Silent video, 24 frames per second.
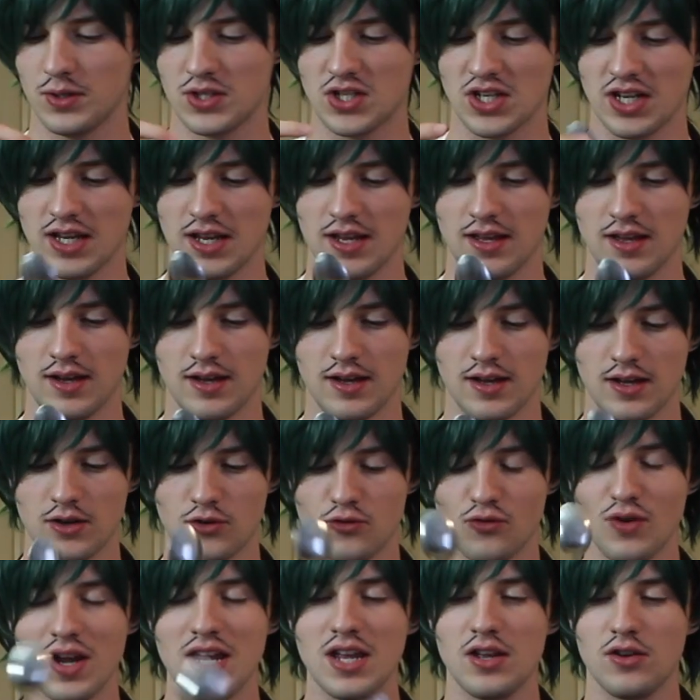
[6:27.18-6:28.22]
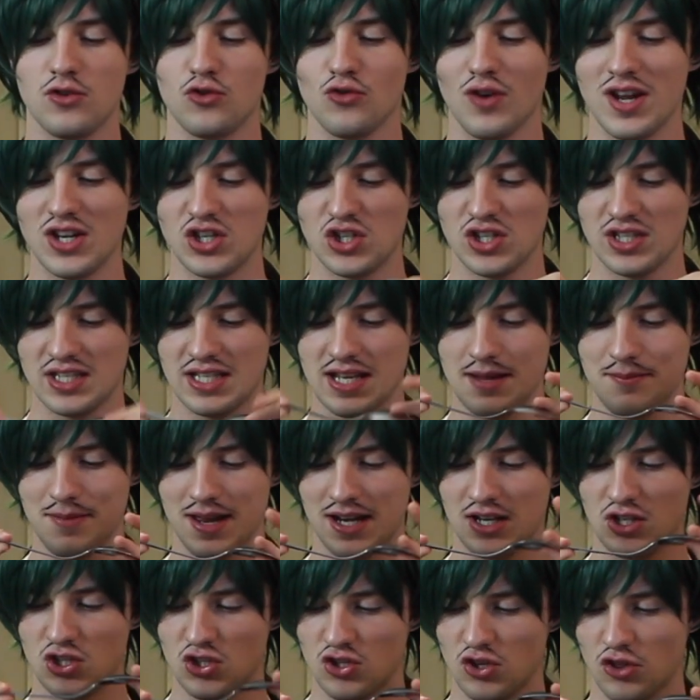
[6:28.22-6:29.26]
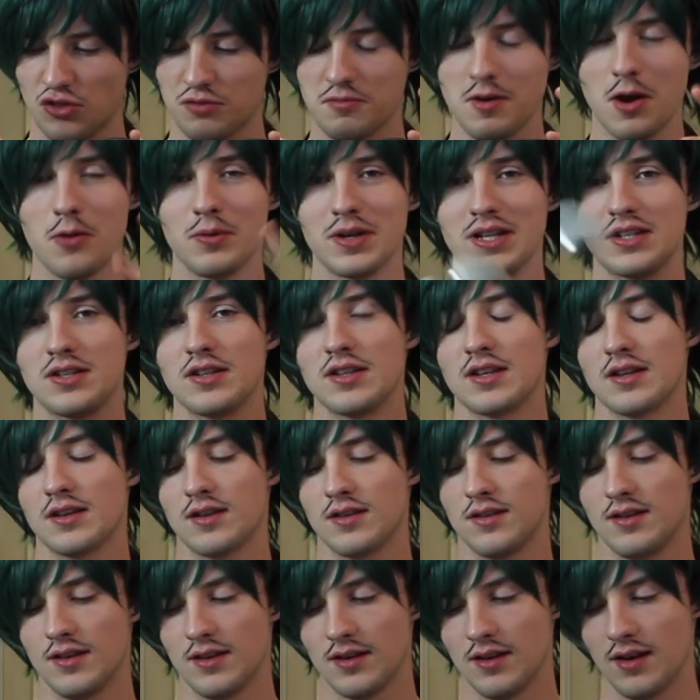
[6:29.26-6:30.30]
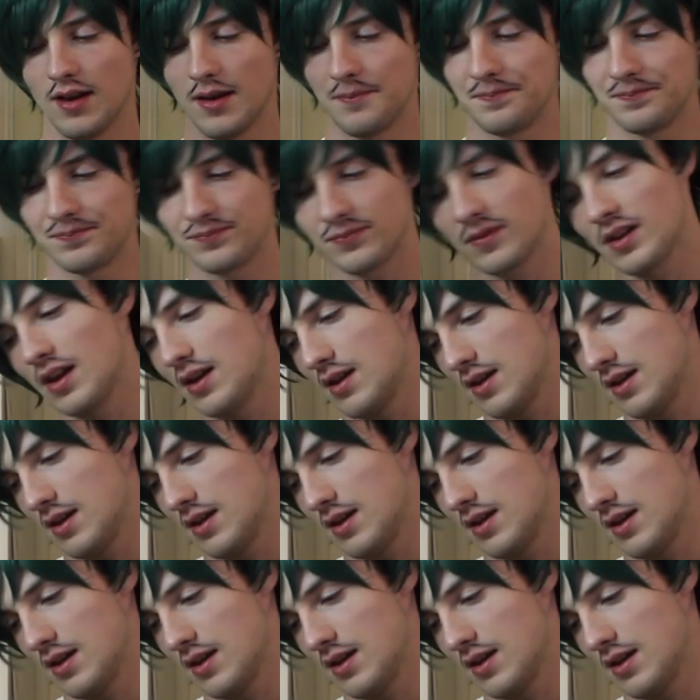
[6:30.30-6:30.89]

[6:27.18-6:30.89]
which I graciously managed to throw into the